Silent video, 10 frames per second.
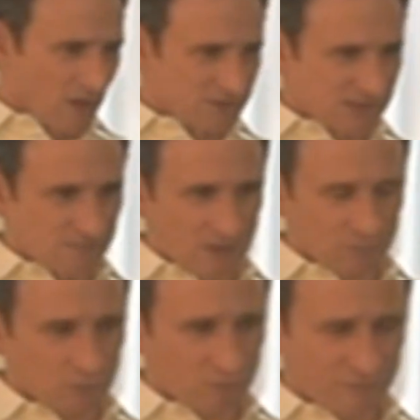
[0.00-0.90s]
Your
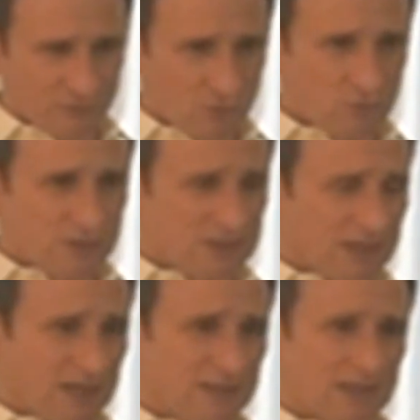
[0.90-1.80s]
unconscious mind will
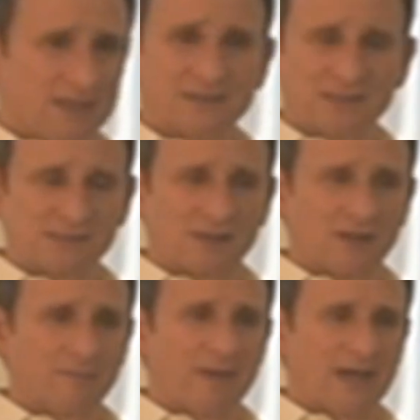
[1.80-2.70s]
review the day, that
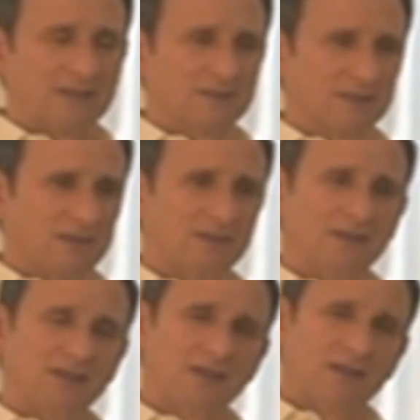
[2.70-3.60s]
it does
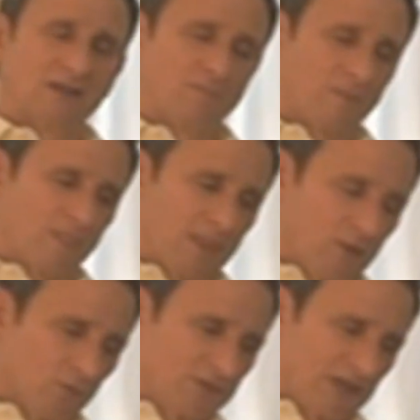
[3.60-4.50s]
automatically.
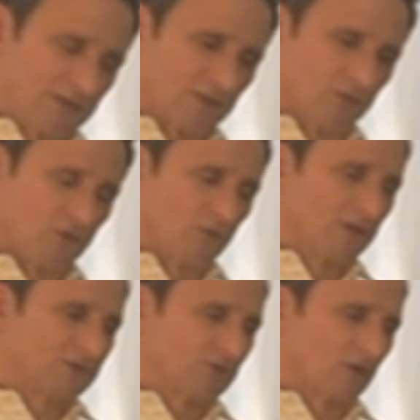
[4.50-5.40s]
It will
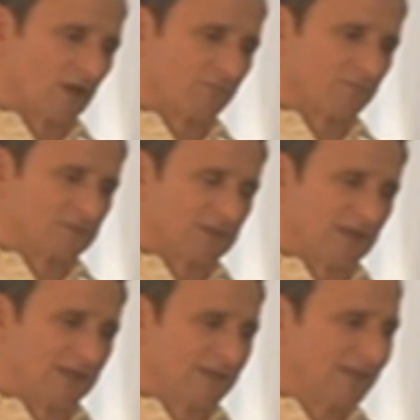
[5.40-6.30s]
take the learnings you
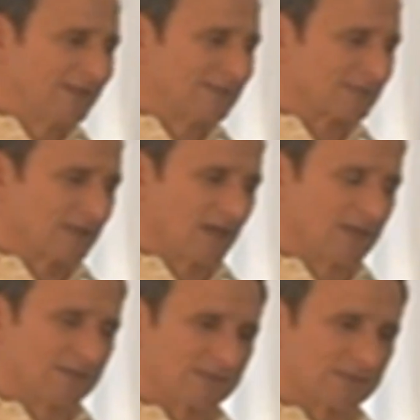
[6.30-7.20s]
got from today and the
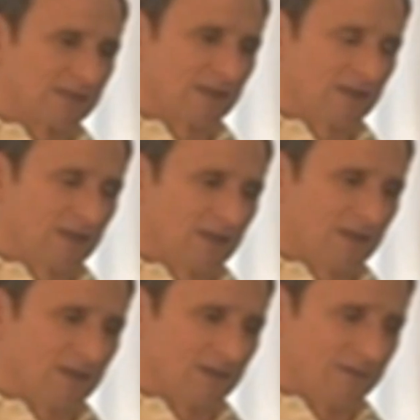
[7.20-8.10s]
insights
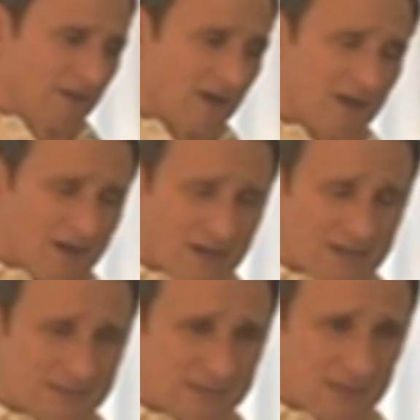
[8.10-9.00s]
and the
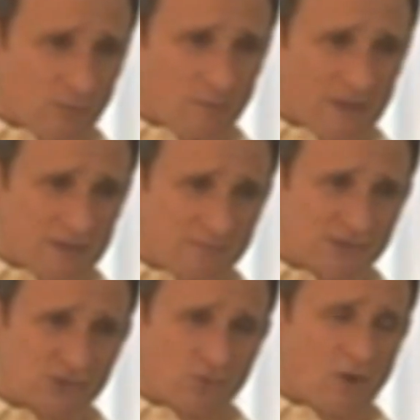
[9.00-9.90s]
ahas, and it
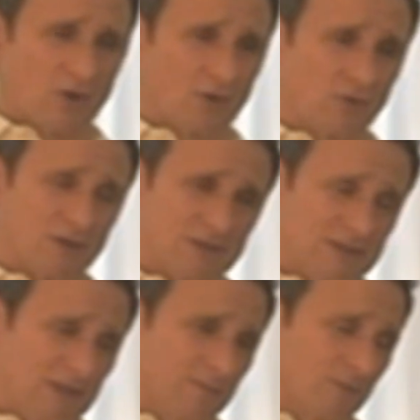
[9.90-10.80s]
will make them
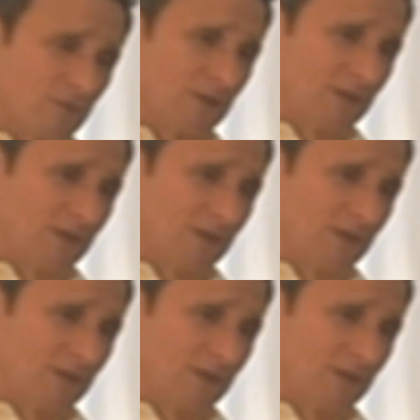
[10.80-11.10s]
stronger and